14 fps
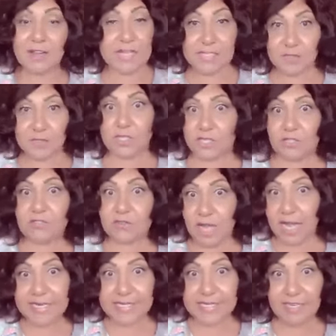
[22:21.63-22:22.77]
If that's
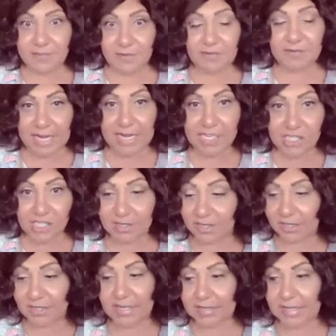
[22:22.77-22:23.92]
their idea of a
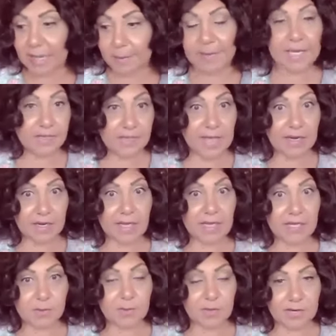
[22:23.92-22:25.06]
vacation, then let that be that
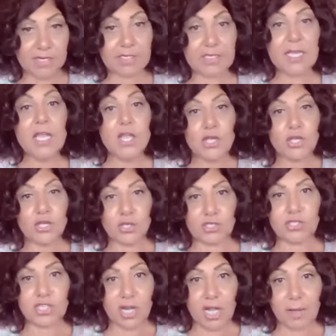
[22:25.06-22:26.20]
experience.
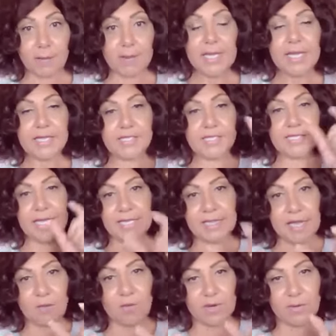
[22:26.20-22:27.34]
Your job is to
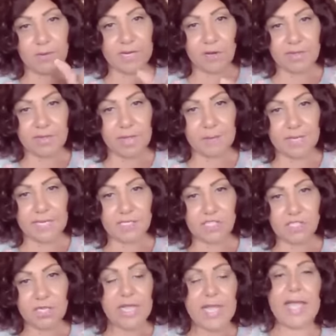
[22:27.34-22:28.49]
take that 1 week on that
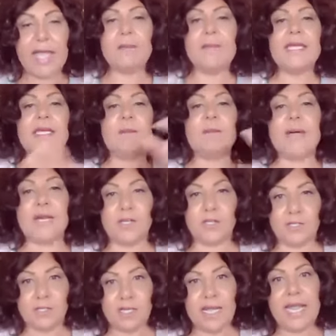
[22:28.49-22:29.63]
beach and make it
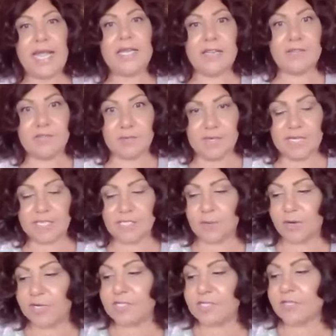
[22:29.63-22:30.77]
better and give them the
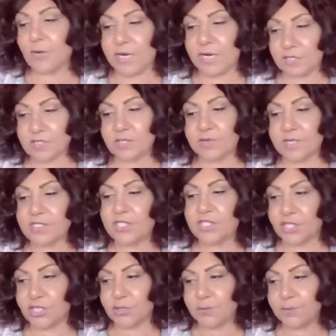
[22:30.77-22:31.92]
experience of what else there is to
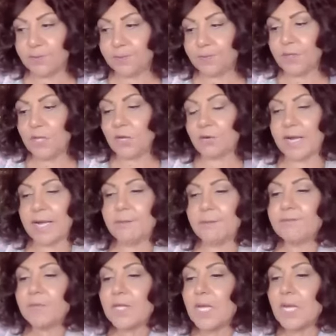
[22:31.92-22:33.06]
do, okay?
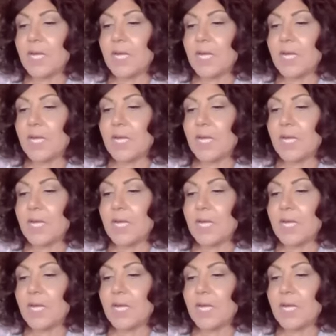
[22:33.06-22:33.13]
